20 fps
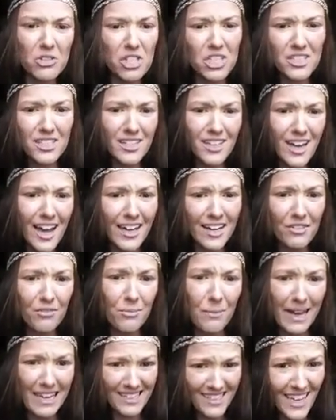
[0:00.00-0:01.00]
just to kind of
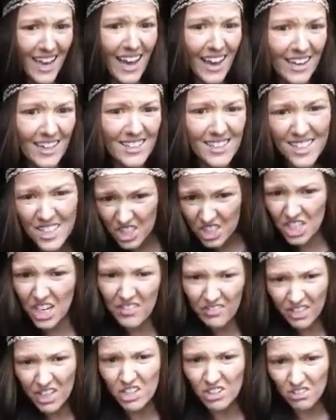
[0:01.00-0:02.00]
maintain. It's like
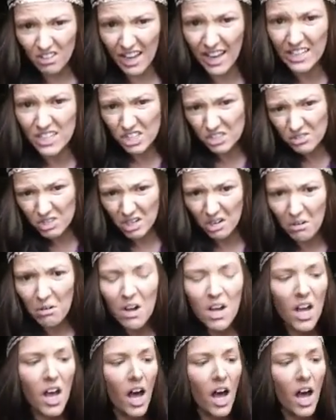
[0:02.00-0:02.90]
shaving your legs, you know.